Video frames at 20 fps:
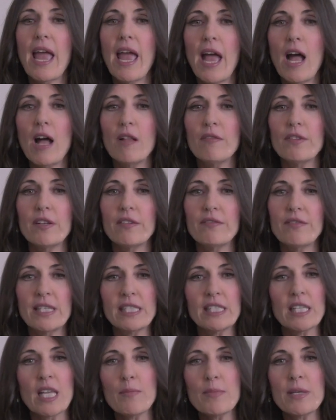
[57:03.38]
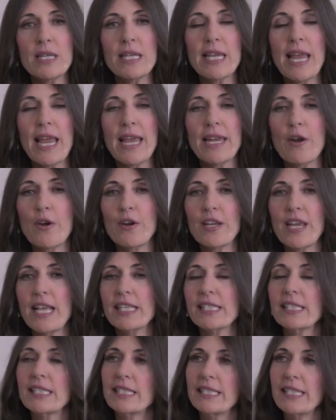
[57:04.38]
Alpha Fence Company, and our
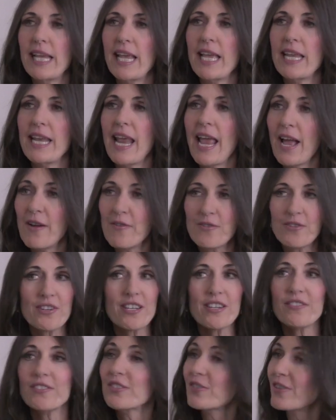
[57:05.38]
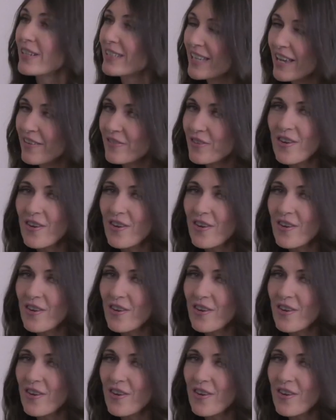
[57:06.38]
guest, Ted Howard. It was great having